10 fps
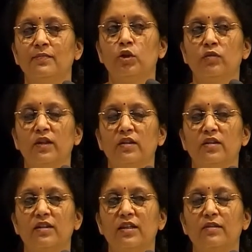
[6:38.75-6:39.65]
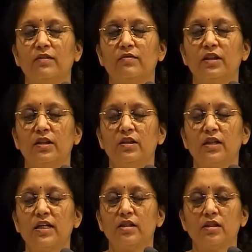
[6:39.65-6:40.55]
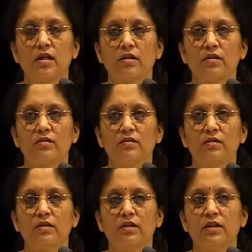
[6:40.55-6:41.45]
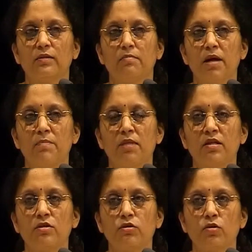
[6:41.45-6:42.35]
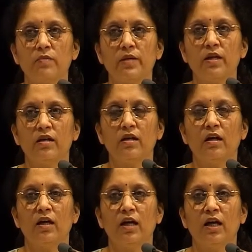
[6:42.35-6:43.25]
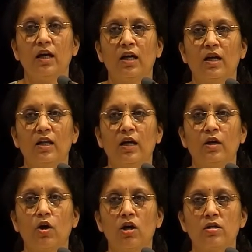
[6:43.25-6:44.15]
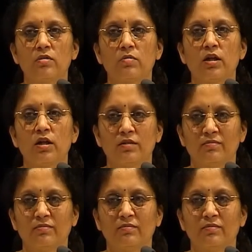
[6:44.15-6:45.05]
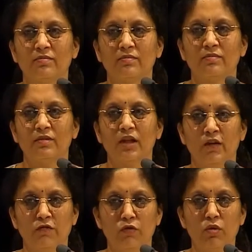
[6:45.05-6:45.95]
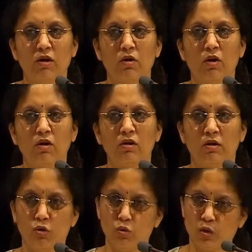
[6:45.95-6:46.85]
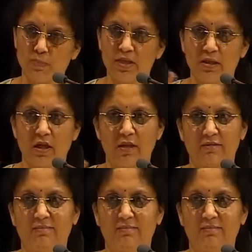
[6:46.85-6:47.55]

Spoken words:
Dhruva said, with his eyes shut, he said, my mother told me that God is within. If you are God, you come inside.